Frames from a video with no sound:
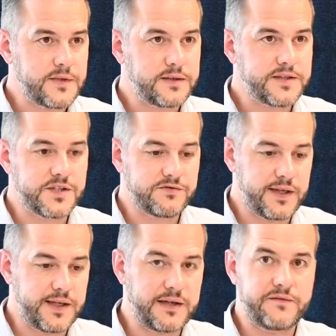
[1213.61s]
And this is
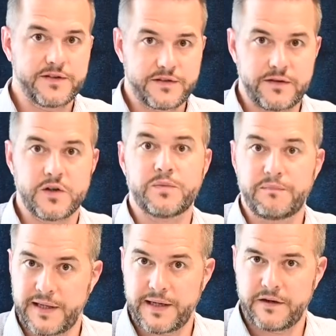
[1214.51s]
really an advent of the open
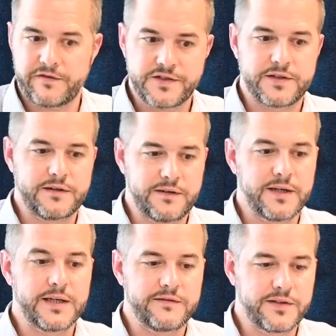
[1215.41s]
plan office and
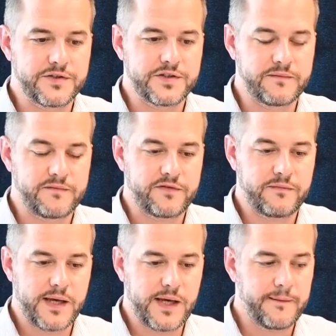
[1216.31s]
an evolution from
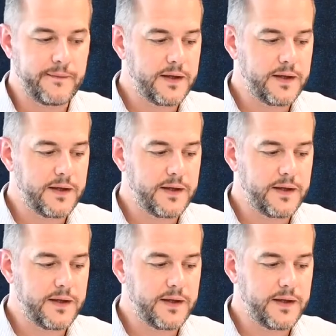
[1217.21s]
there.